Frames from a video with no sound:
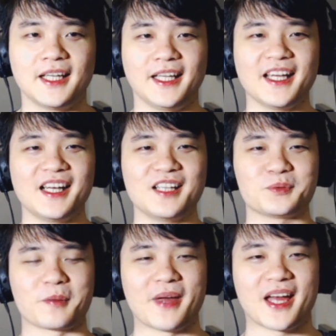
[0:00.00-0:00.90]
Hey guys,
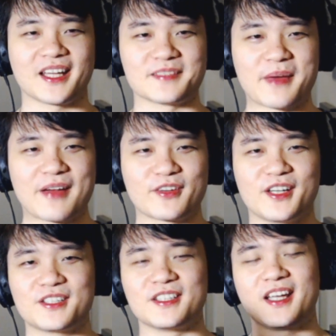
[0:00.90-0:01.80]
welcome back. It's Maver
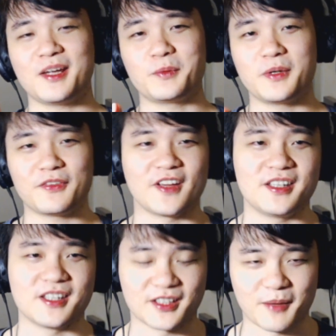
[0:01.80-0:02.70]
here today with
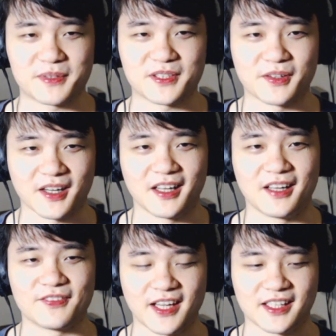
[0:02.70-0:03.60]
another episode
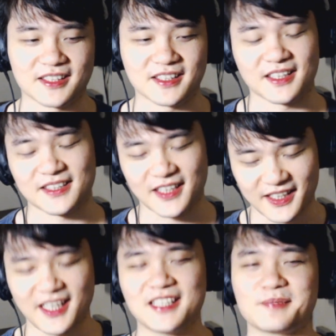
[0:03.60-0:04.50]
of 86. And
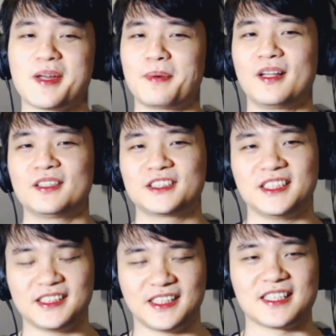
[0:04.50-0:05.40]
yes, my
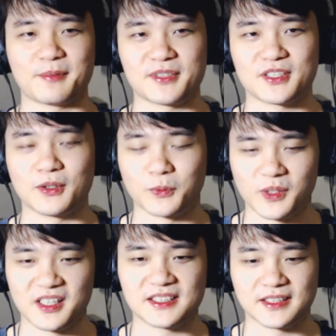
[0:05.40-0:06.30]
apologies, this episode
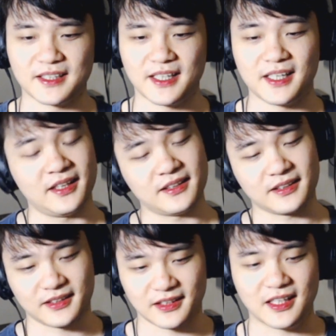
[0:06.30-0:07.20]
was delayed.
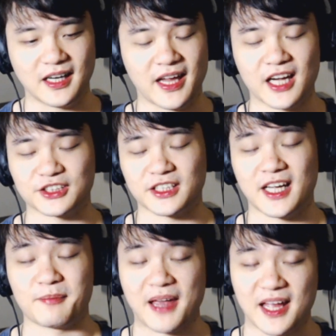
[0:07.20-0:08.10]
I actually
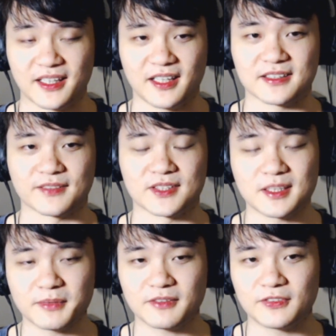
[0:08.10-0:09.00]
had a bad case of the
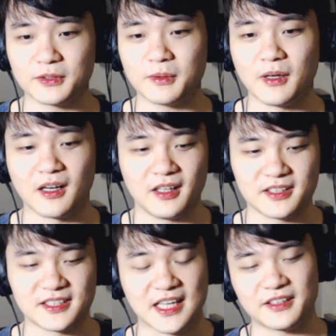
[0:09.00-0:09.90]
stomach flu on
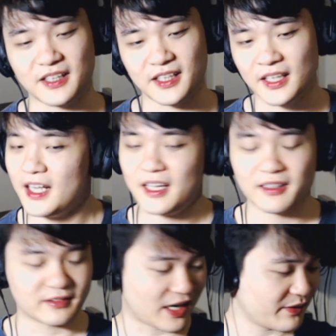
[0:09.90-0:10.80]
Saturday,
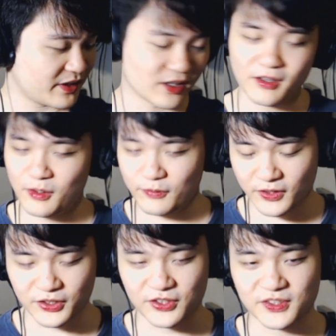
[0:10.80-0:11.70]
carried all
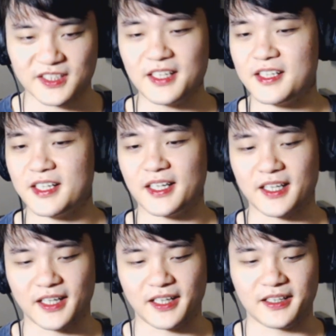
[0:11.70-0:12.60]
over to Sunday,
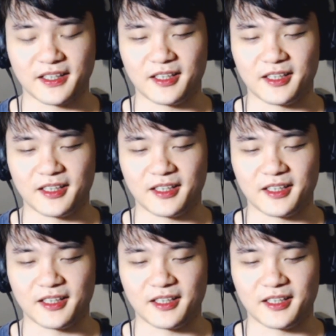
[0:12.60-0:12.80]
and